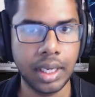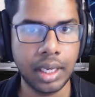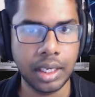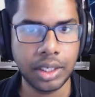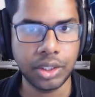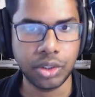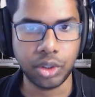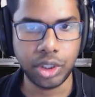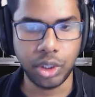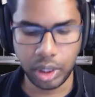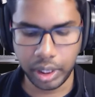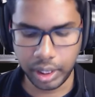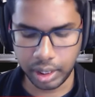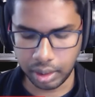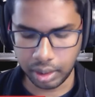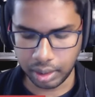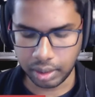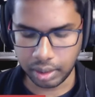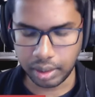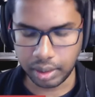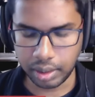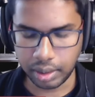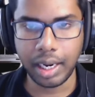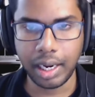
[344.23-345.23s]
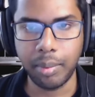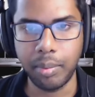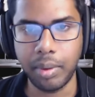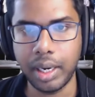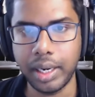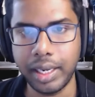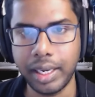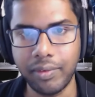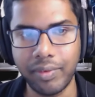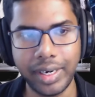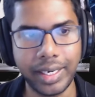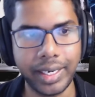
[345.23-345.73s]
So you need a reliable
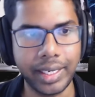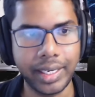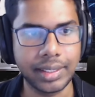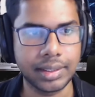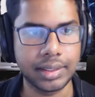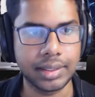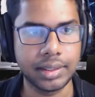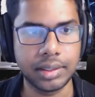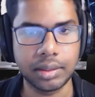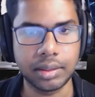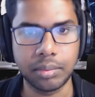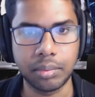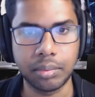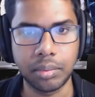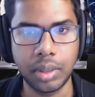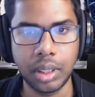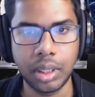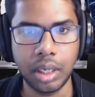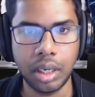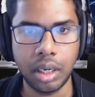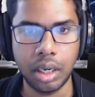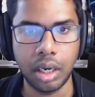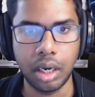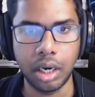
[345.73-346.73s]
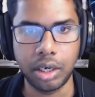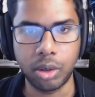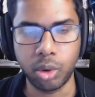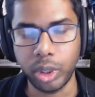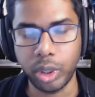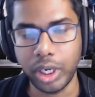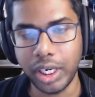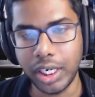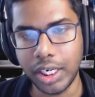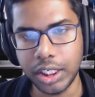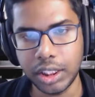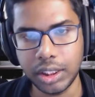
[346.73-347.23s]
eventing system to
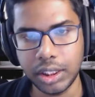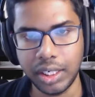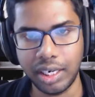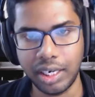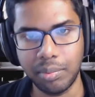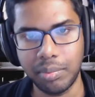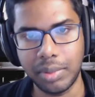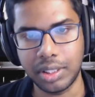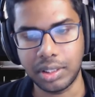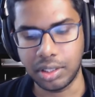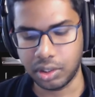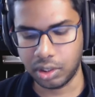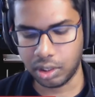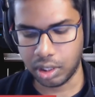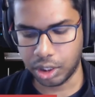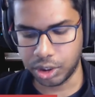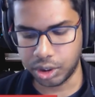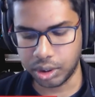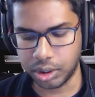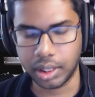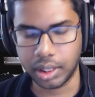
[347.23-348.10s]
initiate business logic.